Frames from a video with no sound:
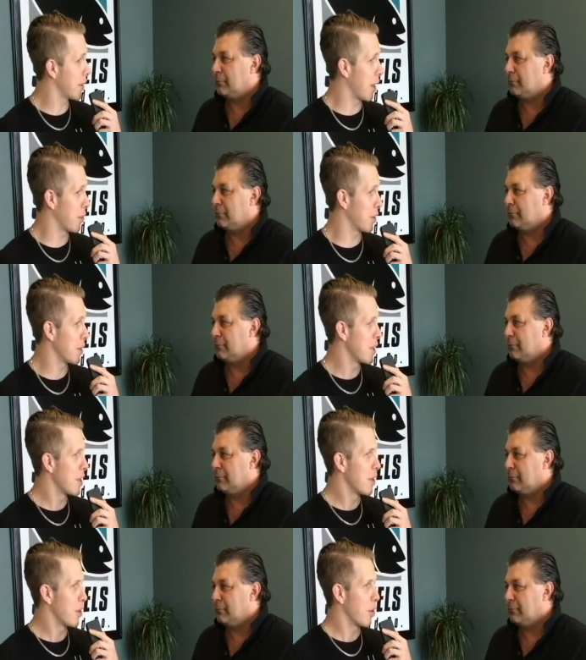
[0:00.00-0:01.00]
Speaker 1: Now, uh,
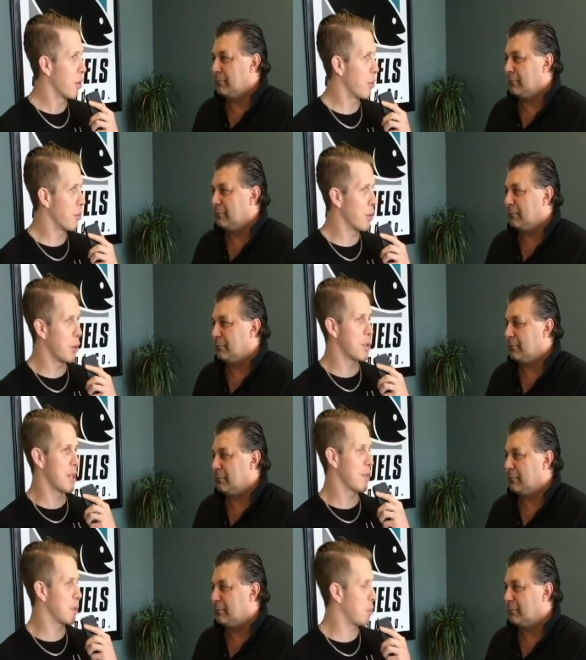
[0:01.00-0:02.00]
we always
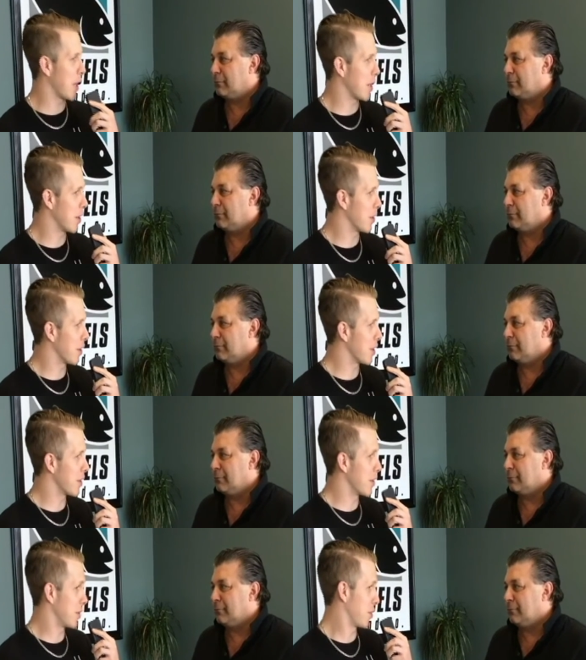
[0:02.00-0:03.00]
have a debate here,
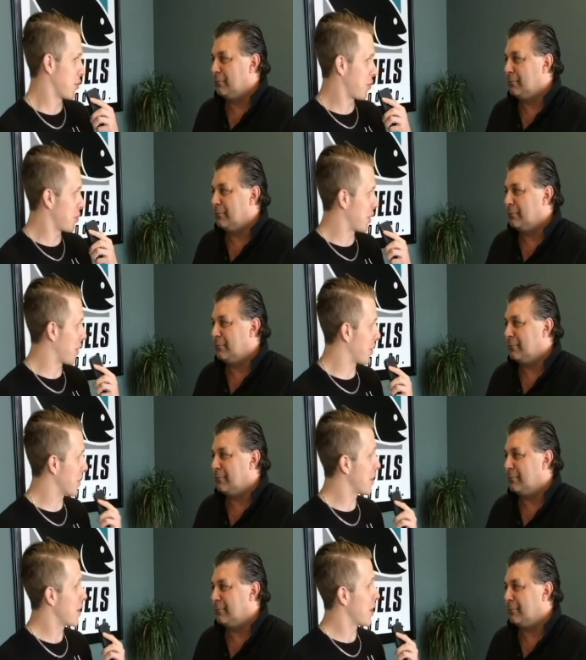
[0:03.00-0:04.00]
and you're from the area.